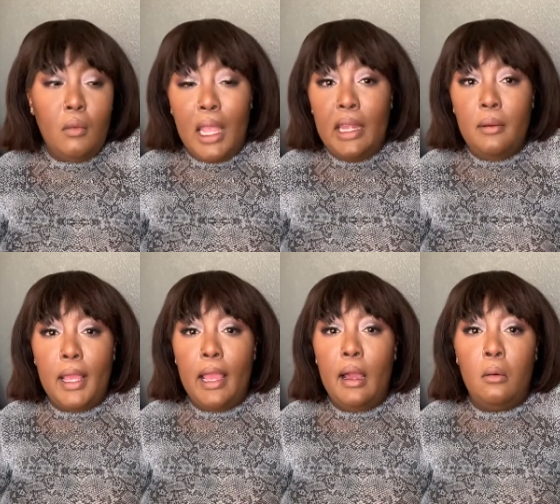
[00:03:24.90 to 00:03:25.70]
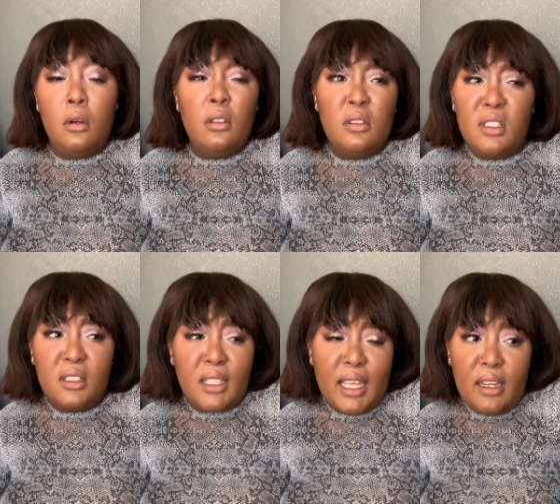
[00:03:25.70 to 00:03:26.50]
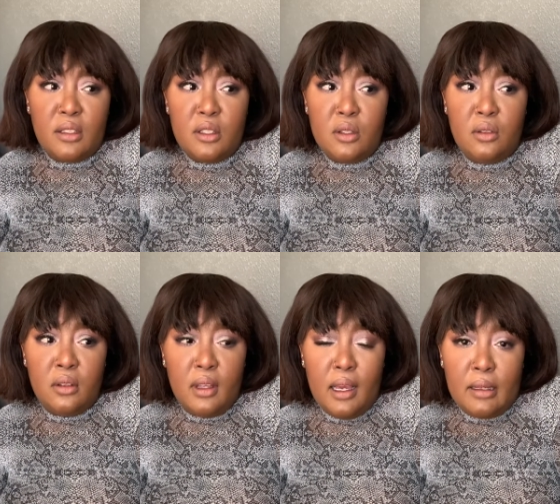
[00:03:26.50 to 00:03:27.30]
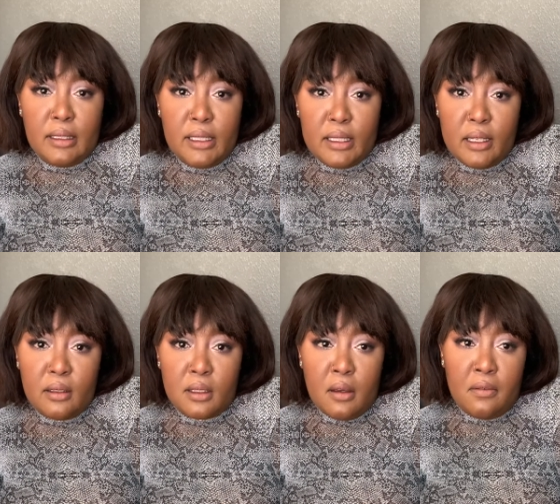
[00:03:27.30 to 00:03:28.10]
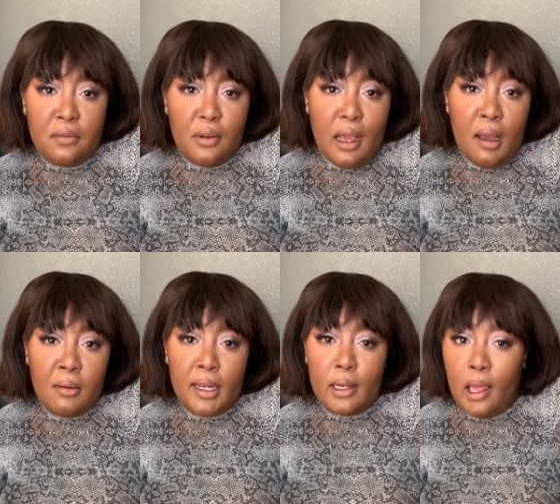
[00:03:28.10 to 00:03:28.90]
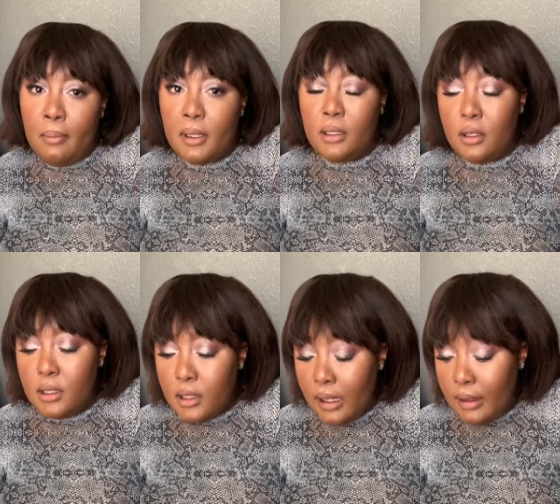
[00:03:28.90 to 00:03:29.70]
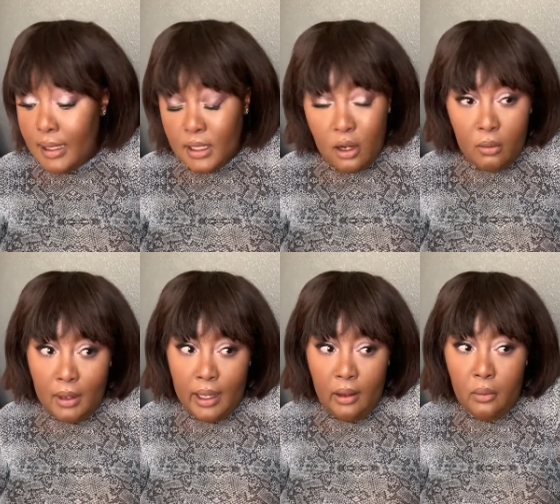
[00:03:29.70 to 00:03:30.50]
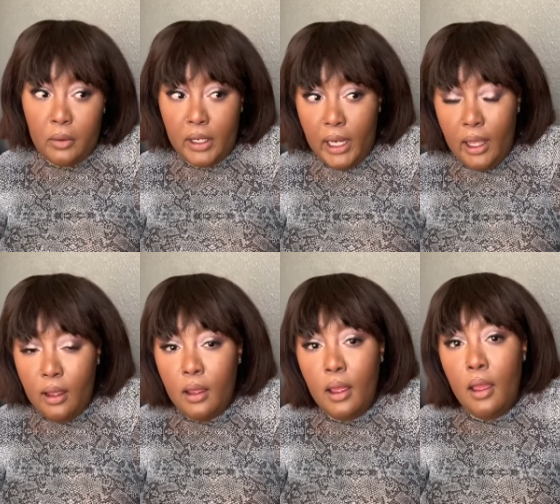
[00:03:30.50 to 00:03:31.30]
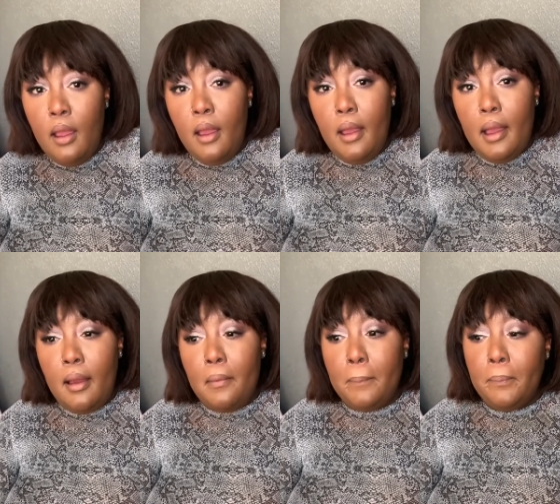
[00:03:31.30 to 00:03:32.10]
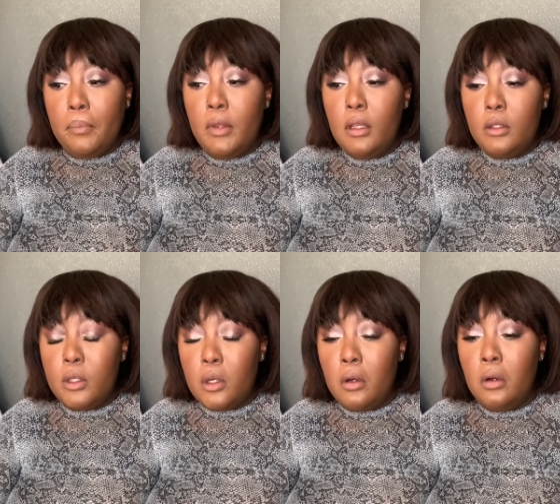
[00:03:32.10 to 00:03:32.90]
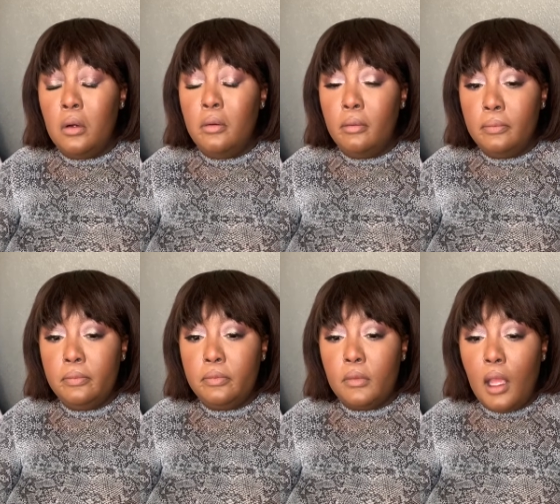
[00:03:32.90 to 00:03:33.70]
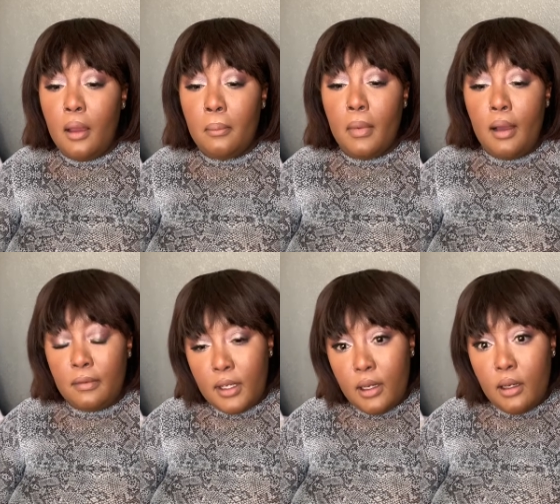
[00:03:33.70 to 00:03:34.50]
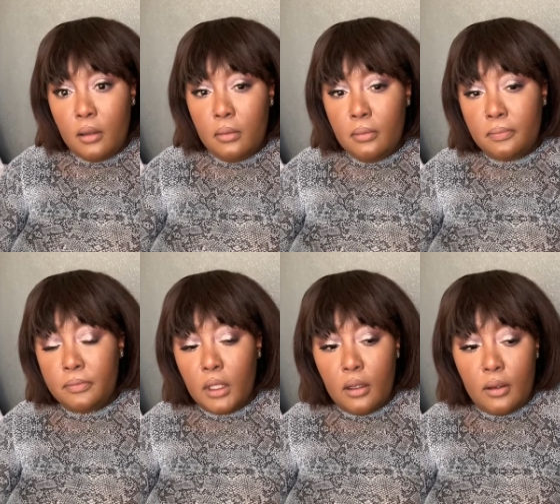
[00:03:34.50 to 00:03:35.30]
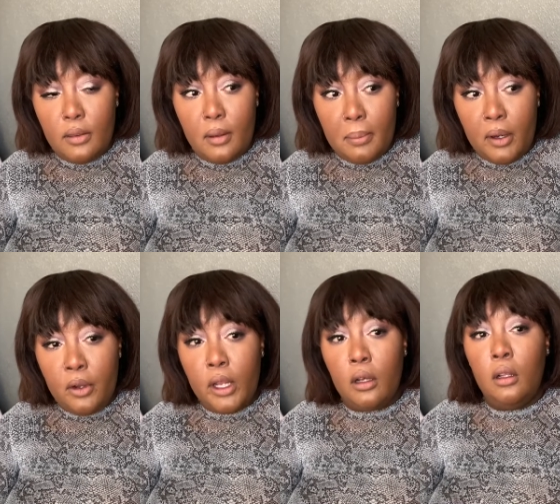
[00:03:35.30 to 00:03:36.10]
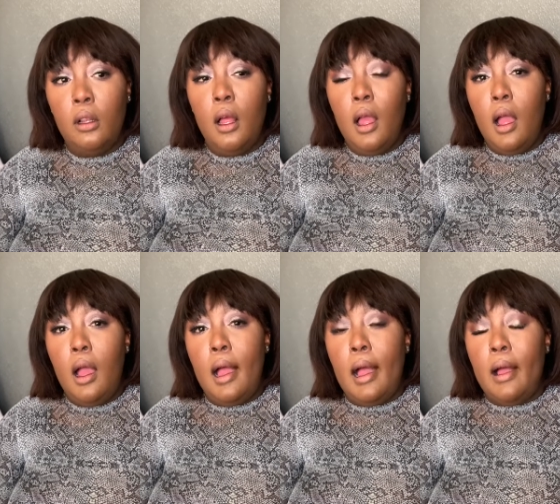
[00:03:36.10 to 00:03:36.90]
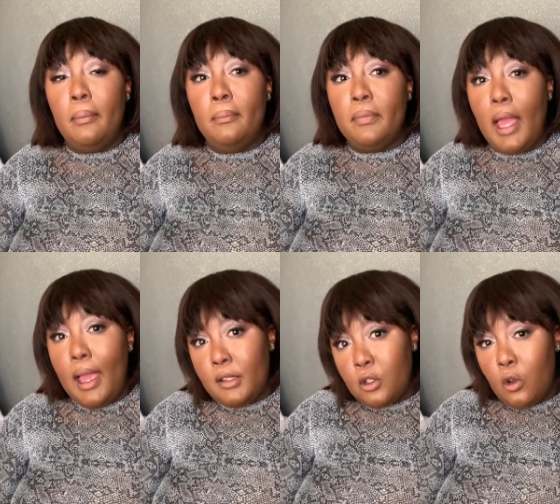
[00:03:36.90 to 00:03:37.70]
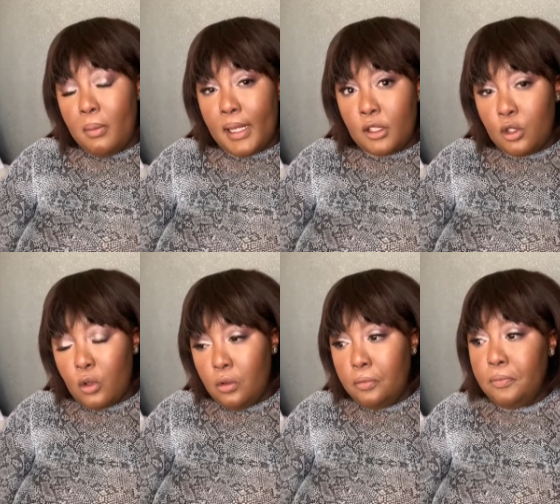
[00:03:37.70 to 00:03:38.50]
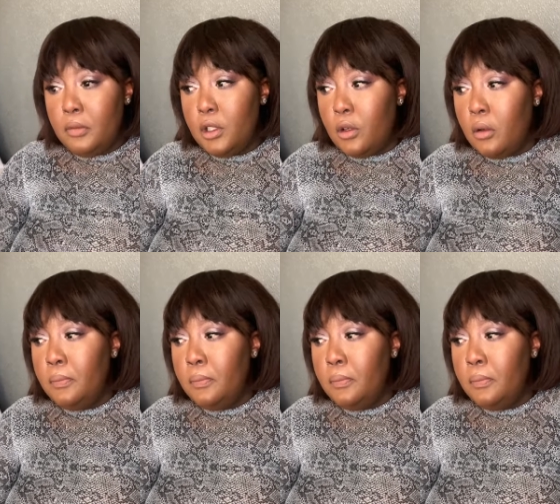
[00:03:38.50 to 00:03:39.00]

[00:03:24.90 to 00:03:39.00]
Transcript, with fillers: anyway, I won't get into uh, details of how it happened because that's not why we're here. Um, so um, after the burial, um, I had to go back to school. So